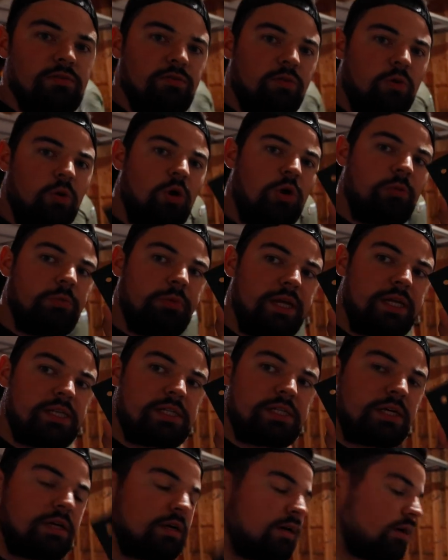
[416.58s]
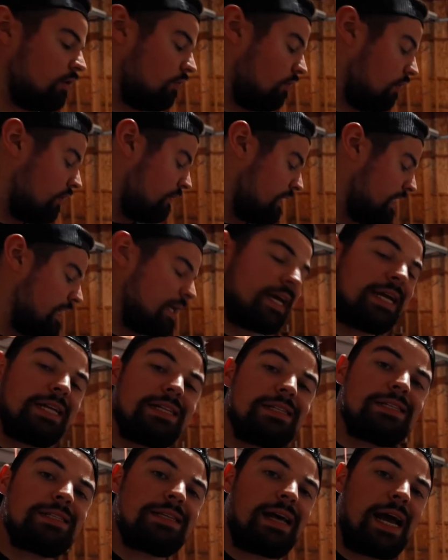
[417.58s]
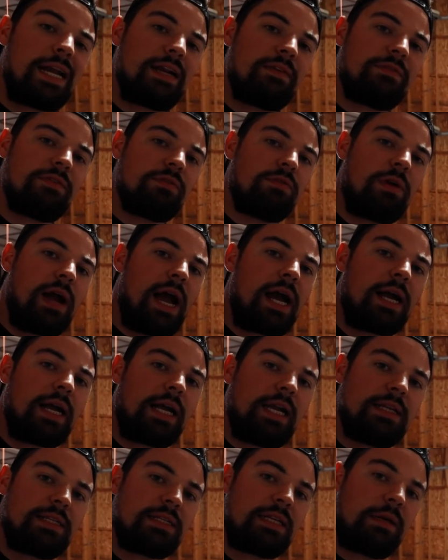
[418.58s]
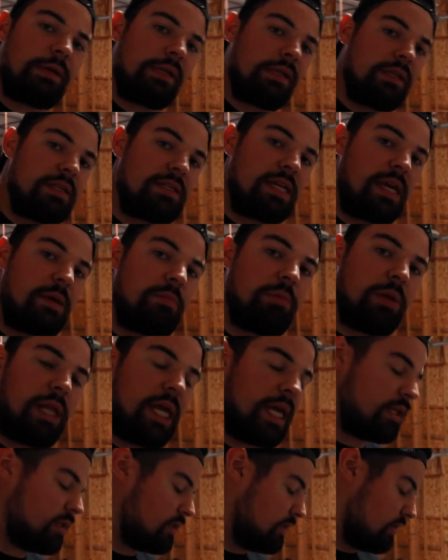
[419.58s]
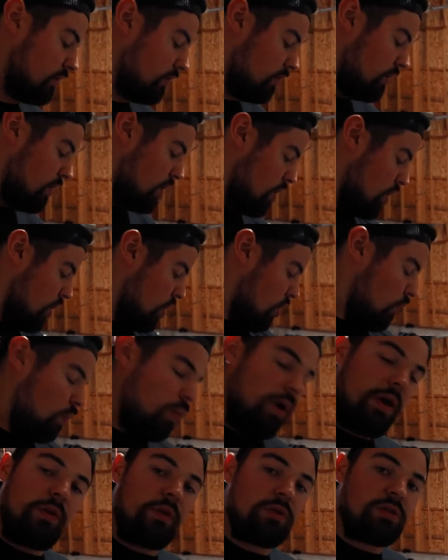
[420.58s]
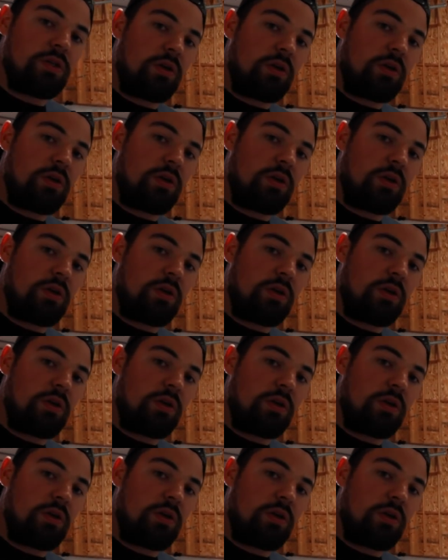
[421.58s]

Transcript: four hole plates here go on the inside of the rack, and it's going to be on the same plane. So whether it's